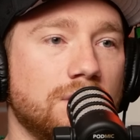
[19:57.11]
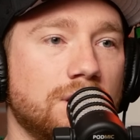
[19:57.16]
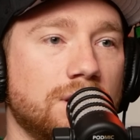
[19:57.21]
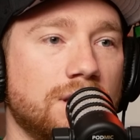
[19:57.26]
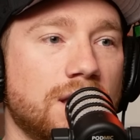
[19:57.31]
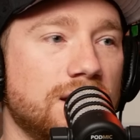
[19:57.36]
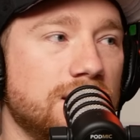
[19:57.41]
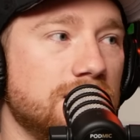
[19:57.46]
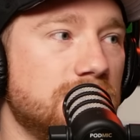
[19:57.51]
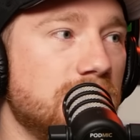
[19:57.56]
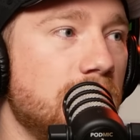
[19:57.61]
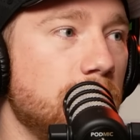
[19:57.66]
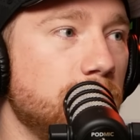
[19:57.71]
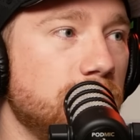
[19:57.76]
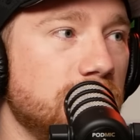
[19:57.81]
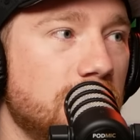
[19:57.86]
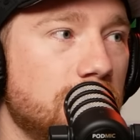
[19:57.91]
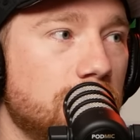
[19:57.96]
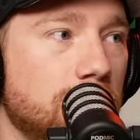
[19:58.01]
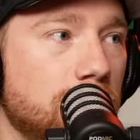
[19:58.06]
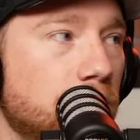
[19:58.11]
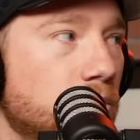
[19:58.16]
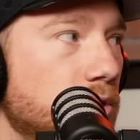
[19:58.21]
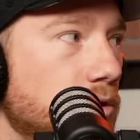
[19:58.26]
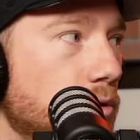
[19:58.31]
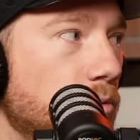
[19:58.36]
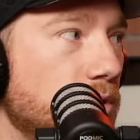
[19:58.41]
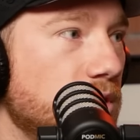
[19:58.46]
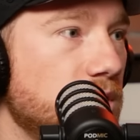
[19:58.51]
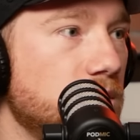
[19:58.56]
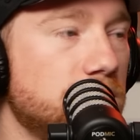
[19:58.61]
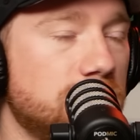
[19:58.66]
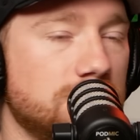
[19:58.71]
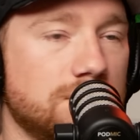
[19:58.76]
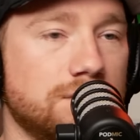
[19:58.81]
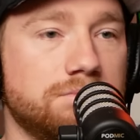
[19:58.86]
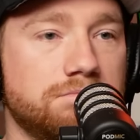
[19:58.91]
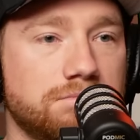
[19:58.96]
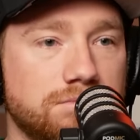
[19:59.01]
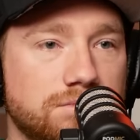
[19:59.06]
a lot of time together during the week
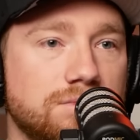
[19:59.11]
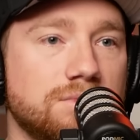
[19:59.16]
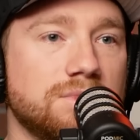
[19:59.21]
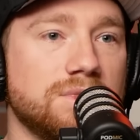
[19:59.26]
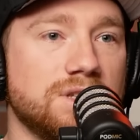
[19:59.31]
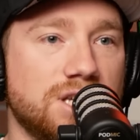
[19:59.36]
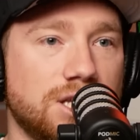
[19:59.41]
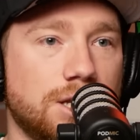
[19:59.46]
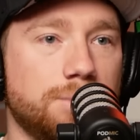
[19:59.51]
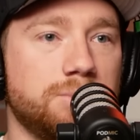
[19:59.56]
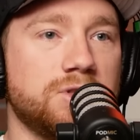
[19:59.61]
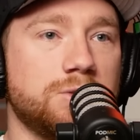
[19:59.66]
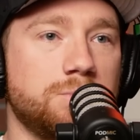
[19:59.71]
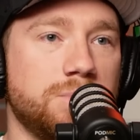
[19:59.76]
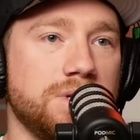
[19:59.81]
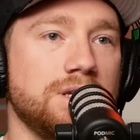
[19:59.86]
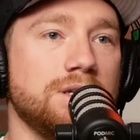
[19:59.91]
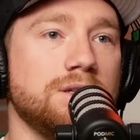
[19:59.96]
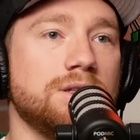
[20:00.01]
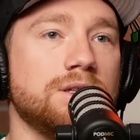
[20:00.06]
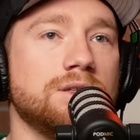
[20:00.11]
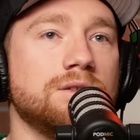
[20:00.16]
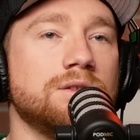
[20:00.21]
to get up to speed.